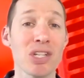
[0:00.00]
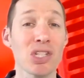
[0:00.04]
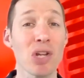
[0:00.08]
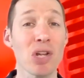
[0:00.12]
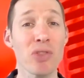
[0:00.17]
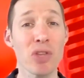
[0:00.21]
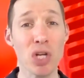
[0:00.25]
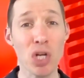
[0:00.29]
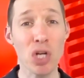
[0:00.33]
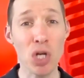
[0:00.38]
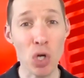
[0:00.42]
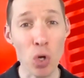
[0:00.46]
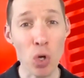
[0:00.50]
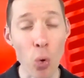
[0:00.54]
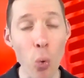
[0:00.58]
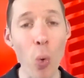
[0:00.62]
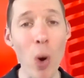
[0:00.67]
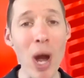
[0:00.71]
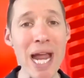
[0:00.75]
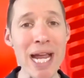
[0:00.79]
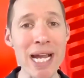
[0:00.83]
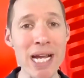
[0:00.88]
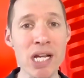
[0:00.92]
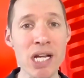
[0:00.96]
So the
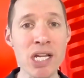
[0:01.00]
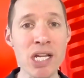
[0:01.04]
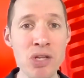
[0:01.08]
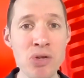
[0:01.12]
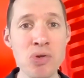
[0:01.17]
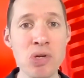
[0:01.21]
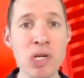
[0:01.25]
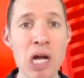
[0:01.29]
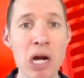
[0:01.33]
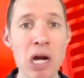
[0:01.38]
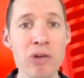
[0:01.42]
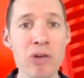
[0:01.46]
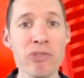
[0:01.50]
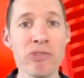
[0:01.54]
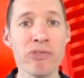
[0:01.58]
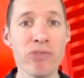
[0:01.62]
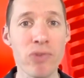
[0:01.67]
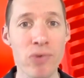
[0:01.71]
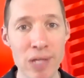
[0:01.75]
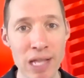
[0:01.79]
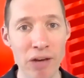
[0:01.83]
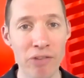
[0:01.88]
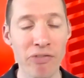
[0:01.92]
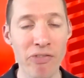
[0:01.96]
quicker you go
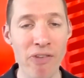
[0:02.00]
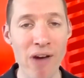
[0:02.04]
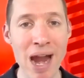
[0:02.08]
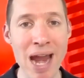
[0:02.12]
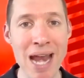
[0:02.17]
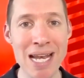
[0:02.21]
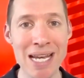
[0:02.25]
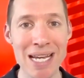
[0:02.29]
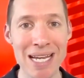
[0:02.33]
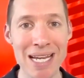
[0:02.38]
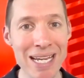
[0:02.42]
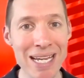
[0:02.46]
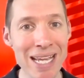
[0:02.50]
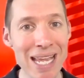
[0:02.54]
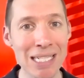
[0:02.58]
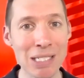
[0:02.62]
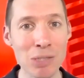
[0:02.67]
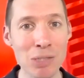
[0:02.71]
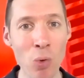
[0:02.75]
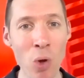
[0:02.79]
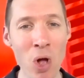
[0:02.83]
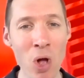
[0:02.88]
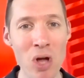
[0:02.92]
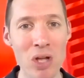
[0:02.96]
through that failure,
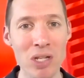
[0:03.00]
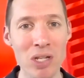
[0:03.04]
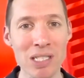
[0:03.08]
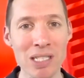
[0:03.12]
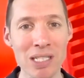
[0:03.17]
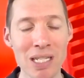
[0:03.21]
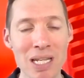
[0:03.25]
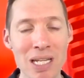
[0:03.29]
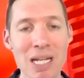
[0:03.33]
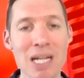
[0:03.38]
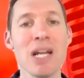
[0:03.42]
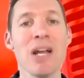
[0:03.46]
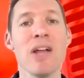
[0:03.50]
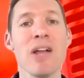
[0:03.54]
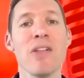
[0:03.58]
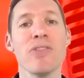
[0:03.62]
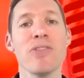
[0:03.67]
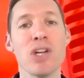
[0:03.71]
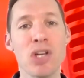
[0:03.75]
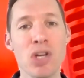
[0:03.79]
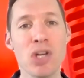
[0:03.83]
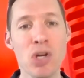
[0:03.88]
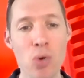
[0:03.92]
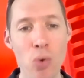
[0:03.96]
guess what,
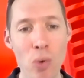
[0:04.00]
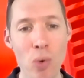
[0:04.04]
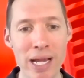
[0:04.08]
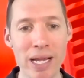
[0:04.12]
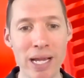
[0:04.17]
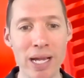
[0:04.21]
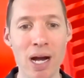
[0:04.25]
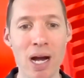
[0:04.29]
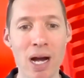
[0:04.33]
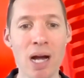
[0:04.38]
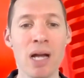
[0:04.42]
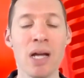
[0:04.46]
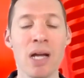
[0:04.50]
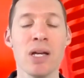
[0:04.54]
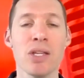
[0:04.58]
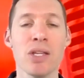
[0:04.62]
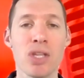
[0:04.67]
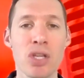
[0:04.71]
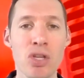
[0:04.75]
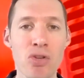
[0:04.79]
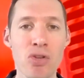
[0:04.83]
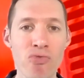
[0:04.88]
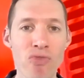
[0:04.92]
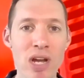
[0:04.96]
the quicker
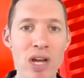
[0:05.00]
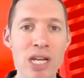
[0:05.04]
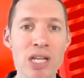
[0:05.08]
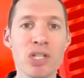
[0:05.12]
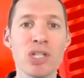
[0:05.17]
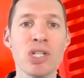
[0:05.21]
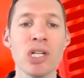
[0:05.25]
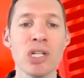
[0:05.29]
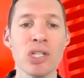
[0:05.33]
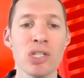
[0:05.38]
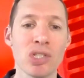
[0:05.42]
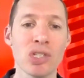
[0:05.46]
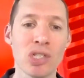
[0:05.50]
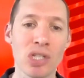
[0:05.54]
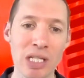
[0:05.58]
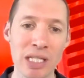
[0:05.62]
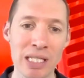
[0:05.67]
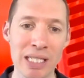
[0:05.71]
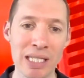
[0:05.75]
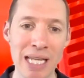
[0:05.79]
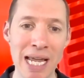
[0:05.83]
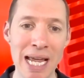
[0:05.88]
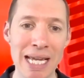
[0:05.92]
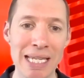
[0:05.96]
you reach
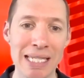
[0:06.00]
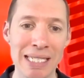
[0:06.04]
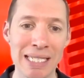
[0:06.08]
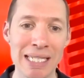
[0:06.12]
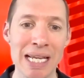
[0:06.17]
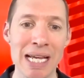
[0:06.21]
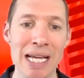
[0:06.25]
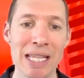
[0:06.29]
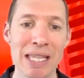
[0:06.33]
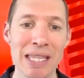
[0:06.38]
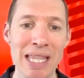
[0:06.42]
success.